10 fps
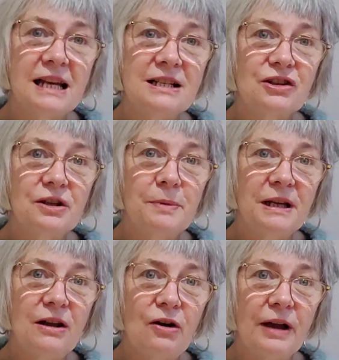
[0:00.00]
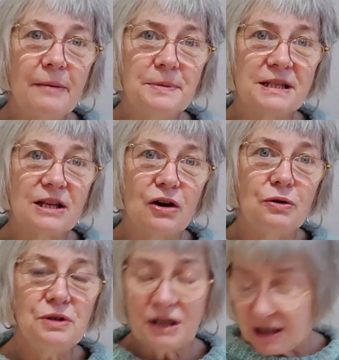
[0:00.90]
today is going to be a long
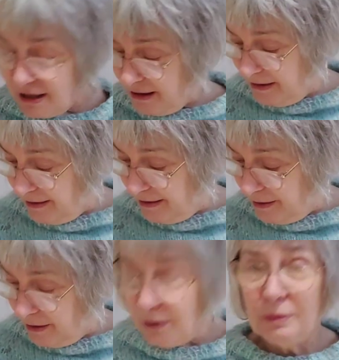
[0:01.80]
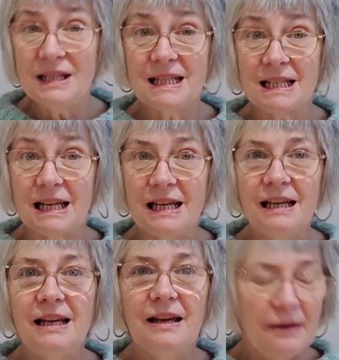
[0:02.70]
episode. We'll
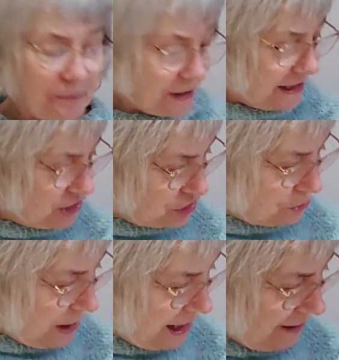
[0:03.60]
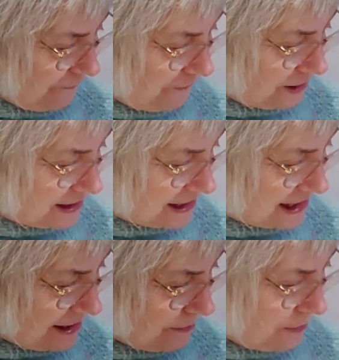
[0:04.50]
see. But I do have
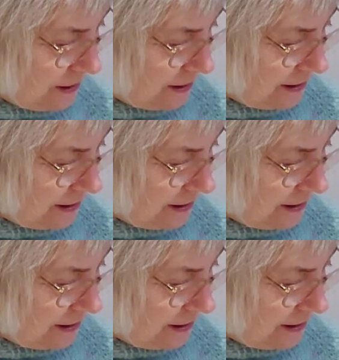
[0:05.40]
some